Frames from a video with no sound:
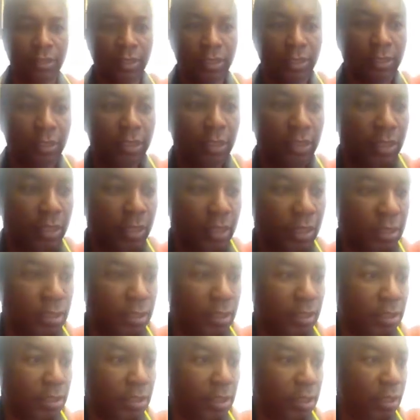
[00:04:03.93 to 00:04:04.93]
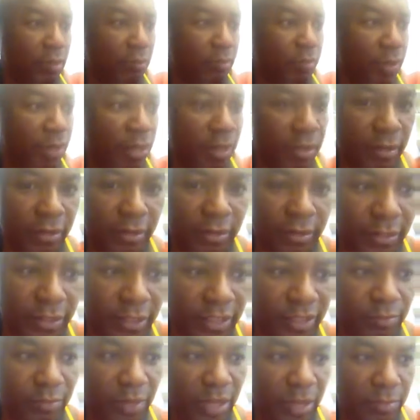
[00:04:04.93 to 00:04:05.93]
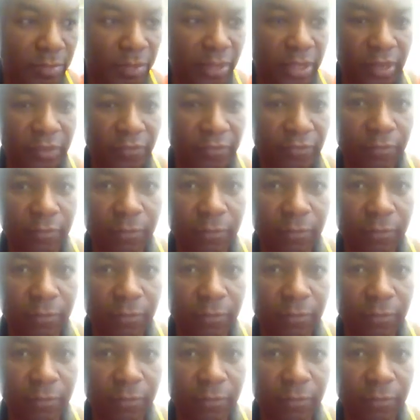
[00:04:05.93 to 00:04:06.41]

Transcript: I think this is not better. This might be even